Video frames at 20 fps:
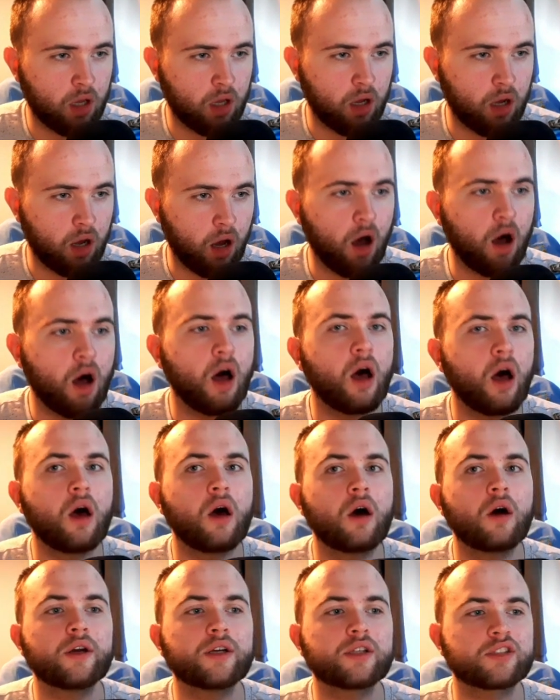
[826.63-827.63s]

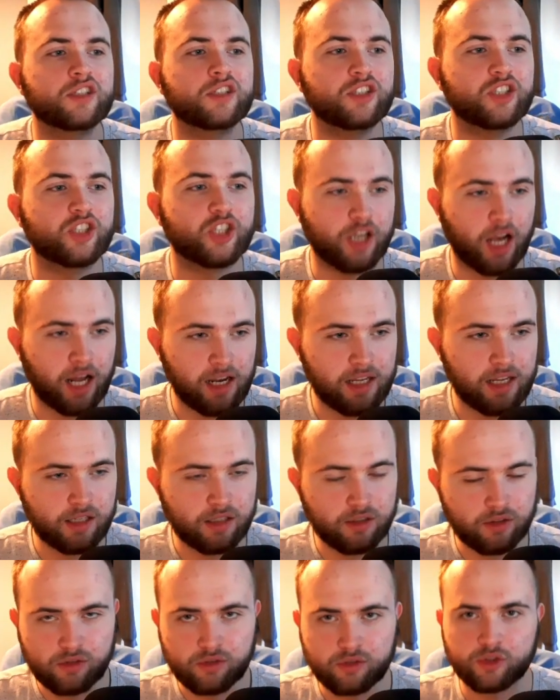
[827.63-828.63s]
Oh, it's a
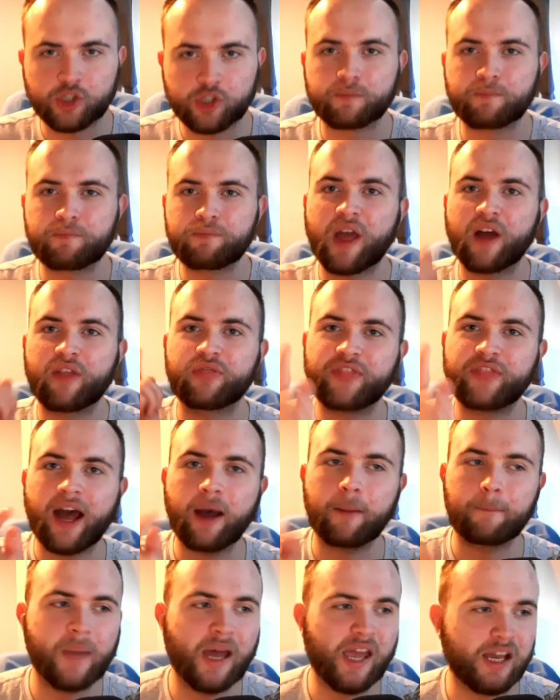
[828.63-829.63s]
challenge.
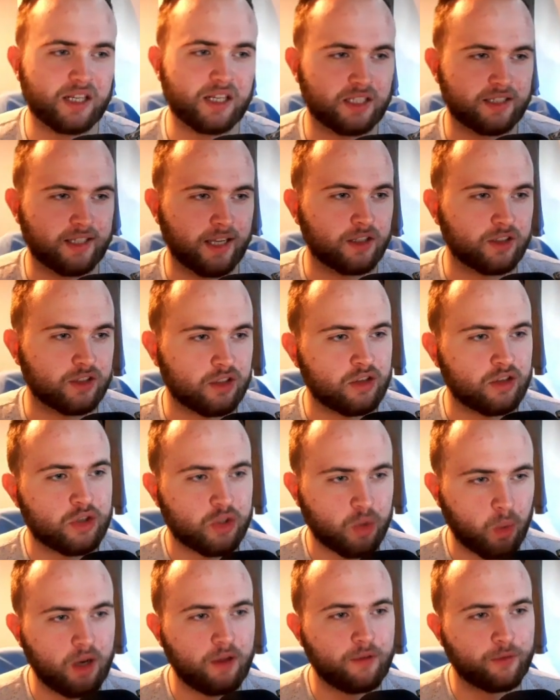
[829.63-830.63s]
That makes sense. It's a
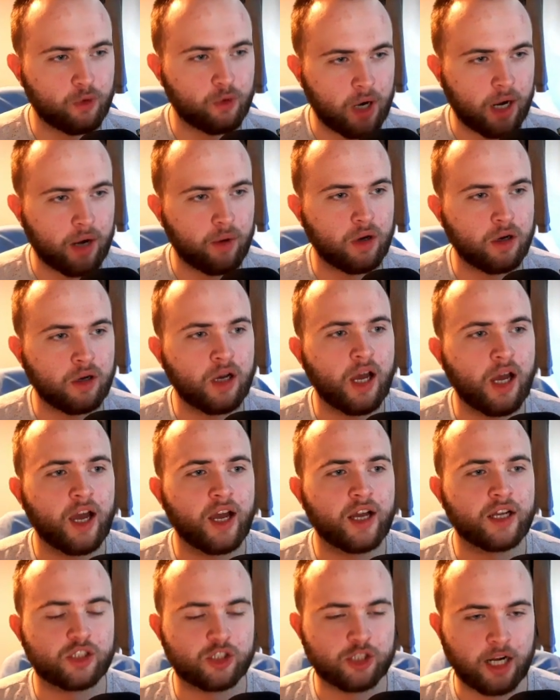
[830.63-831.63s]
24-hour
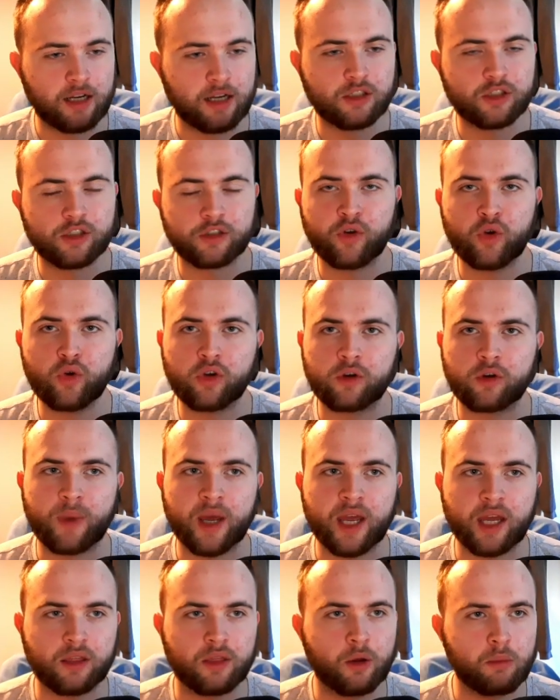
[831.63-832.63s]
challenge of who can
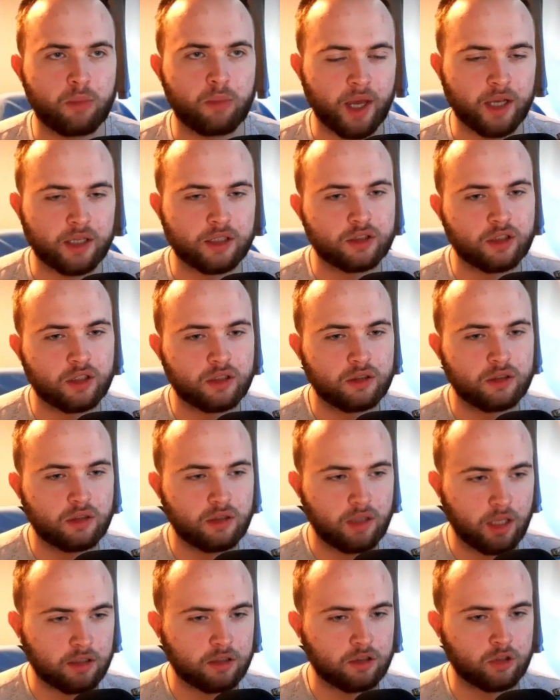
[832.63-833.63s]
make the best
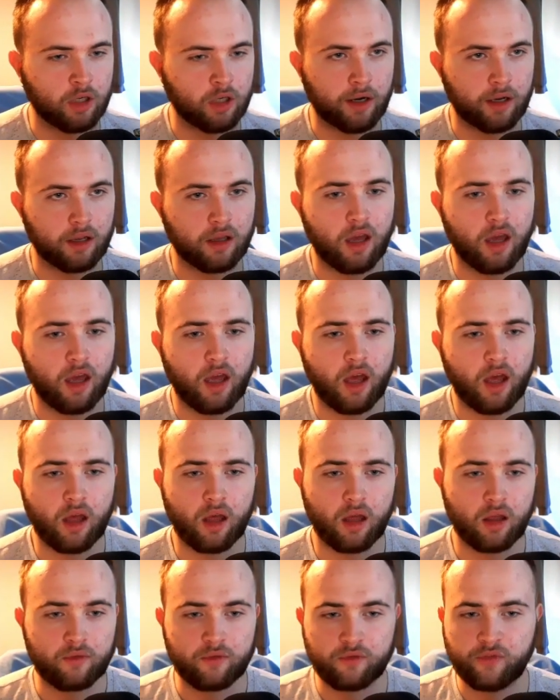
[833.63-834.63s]
diss track.
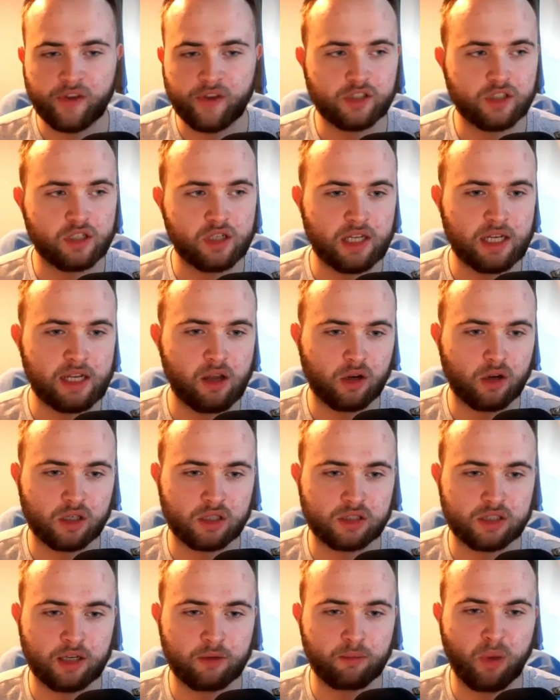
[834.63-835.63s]
Visually, like I
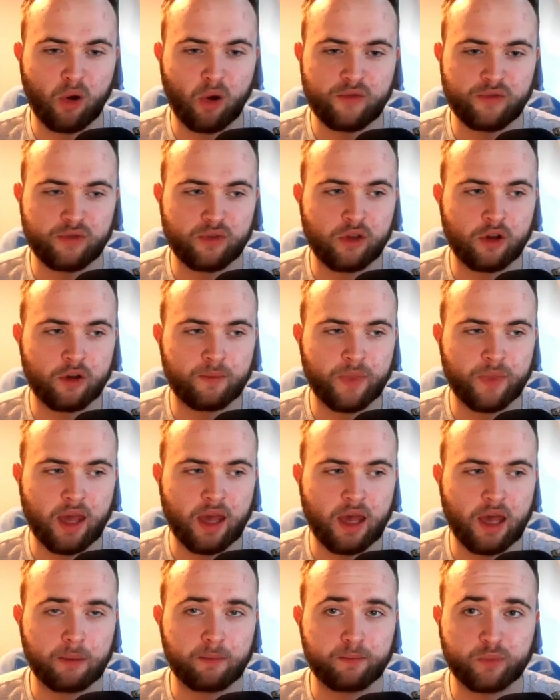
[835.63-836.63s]
said, both of them,
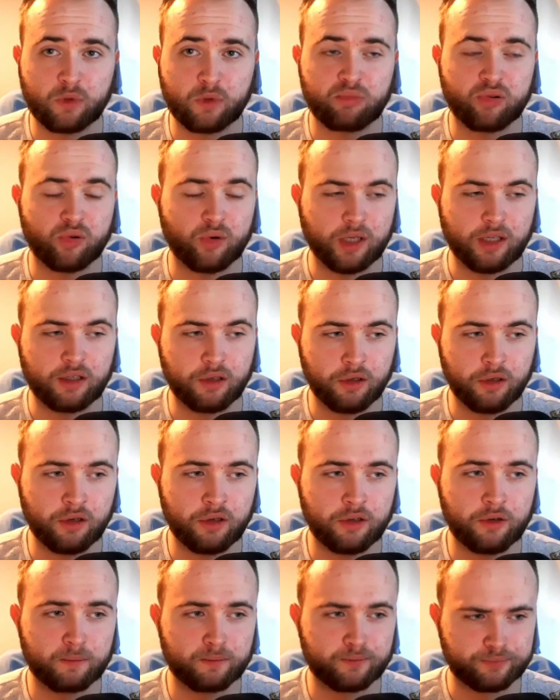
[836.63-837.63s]
they're pretty good.